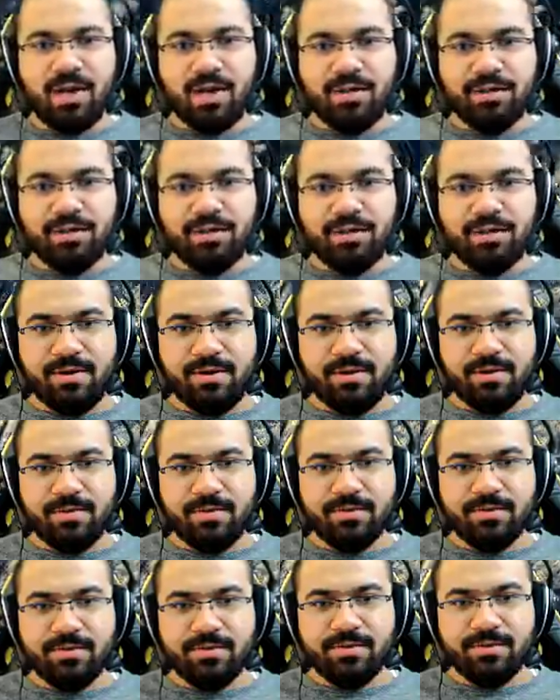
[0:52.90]
I swapped
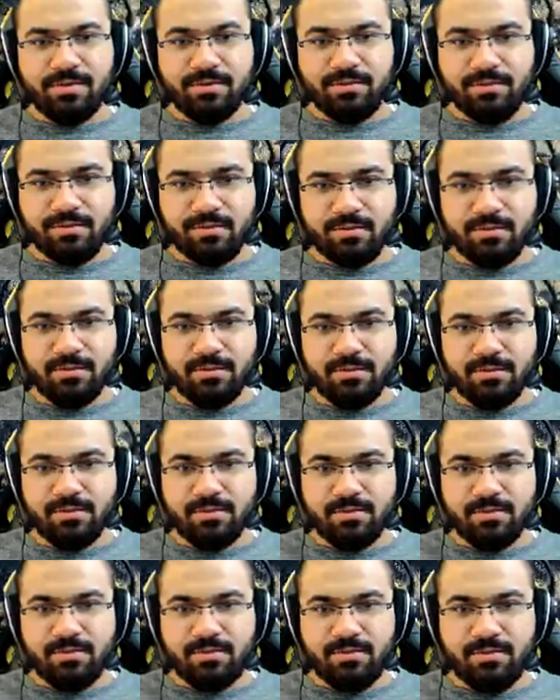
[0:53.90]
screens. How do you pick
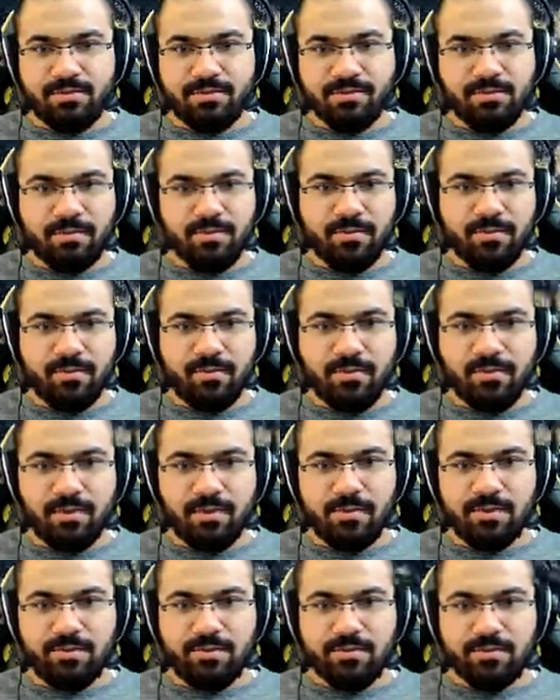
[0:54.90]
stuff up on the
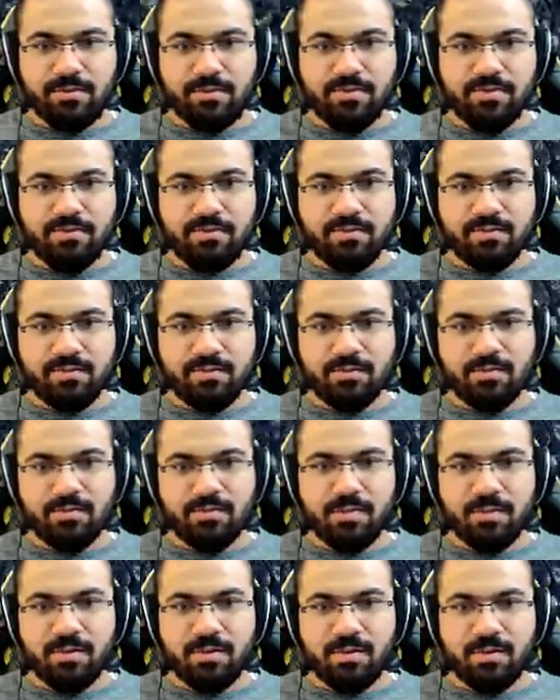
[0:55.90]
keyboard? The shark.
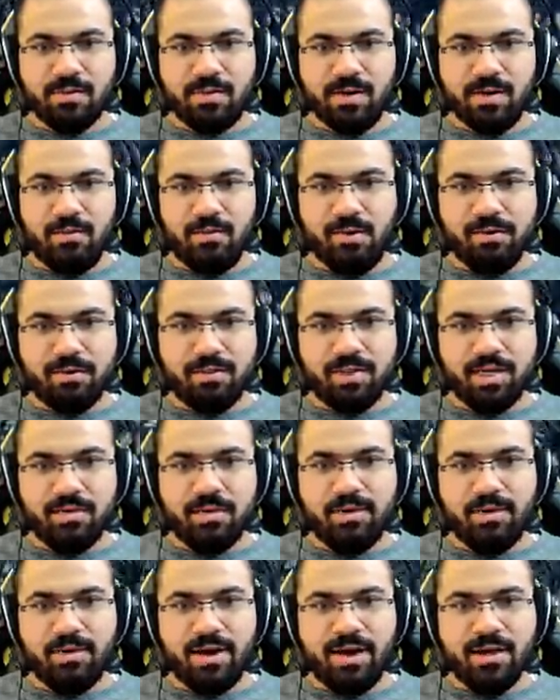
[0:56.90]
Hey, Mo, stay where
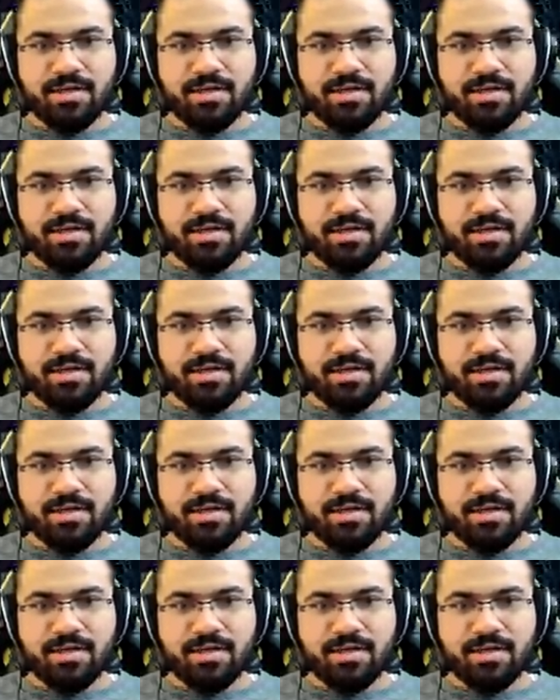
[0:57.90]
you're at.